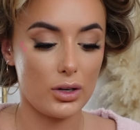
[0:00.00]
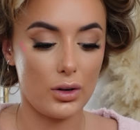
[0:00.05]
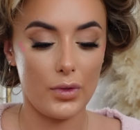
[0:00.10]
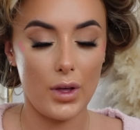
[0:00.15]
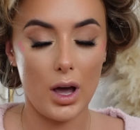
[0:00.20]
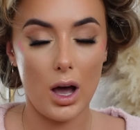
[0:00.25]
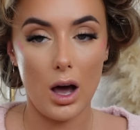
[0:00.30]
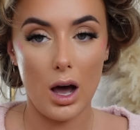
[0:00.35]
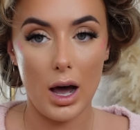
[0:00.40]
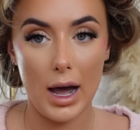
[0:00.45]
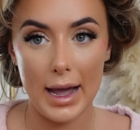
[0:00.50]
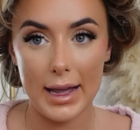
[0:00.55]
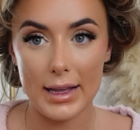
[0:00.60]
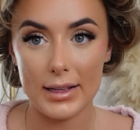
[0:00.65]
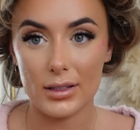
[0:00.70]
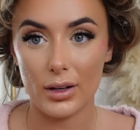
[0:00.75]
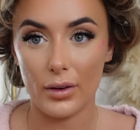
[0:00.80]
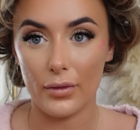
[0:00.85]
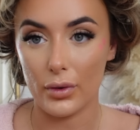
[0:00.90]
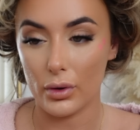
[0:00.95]
on the
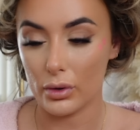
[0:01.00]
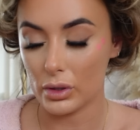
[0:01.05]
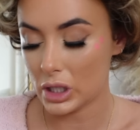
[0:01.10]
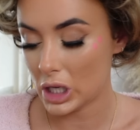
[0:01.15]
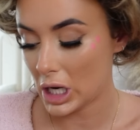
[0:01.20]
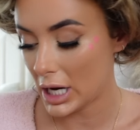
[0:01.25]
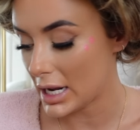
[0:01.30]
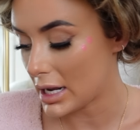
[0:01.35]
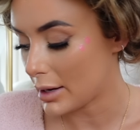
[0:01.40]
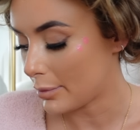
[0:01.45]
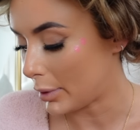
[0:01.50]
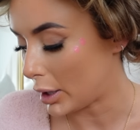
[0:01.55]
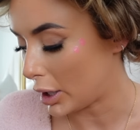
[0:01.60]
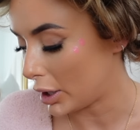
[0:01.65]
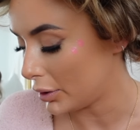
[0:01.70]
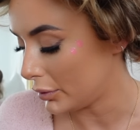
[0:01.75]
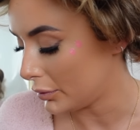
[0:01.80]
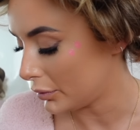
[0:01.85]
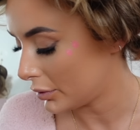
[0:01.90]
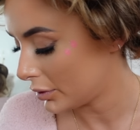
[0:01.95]
highs of your
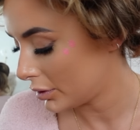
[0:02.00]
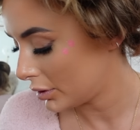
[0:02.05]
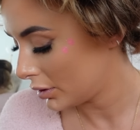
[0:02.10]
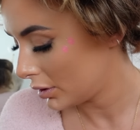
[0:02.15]
cheekbone.